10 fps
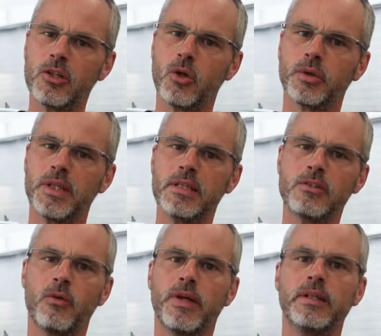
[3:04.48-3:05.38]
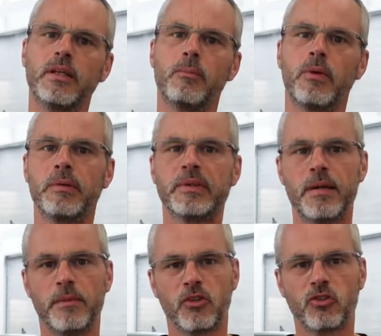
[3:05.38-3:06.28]
coat is already irreparably
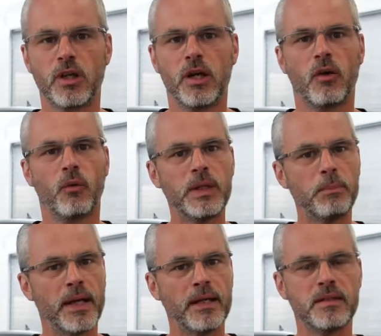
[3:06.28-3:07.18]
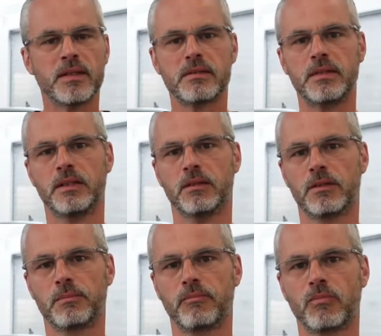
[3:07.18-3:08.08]
damaged, repainting is needed.
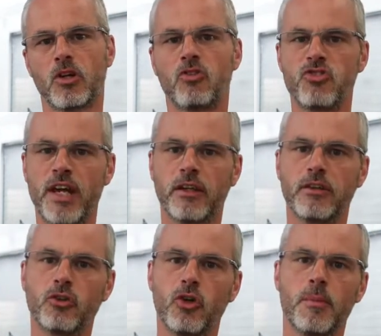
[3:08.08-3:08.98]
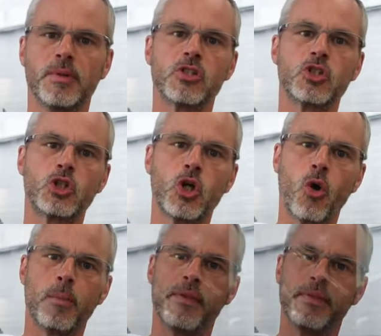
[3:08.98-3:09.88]
Check and determine the
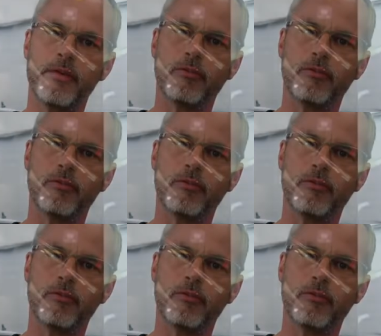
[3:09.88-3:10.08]
scope and depth